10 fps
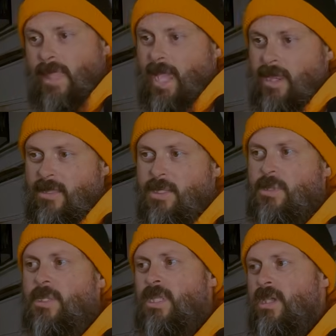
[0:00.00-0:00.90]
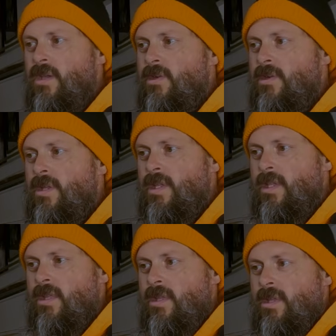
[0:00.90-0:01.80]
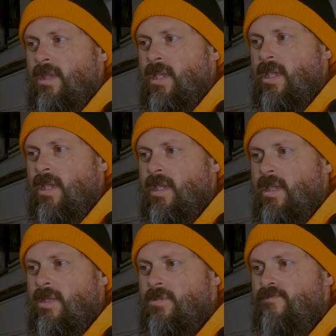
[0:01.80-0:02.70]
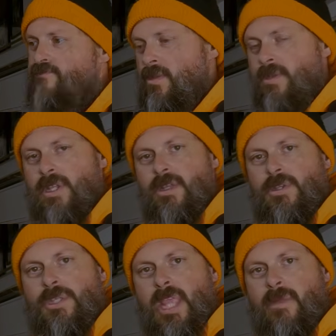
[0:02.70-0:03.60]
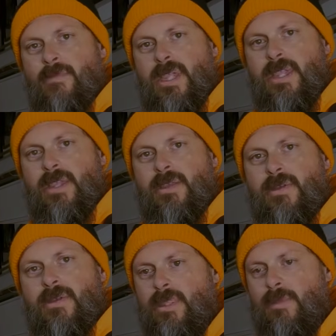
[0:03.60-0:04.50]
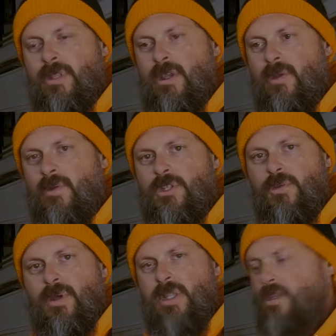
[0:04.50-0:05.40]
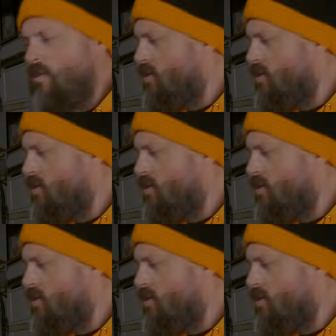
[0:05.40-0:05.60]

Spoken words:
edit this video, and New Year's, same me. Let me know what you want to do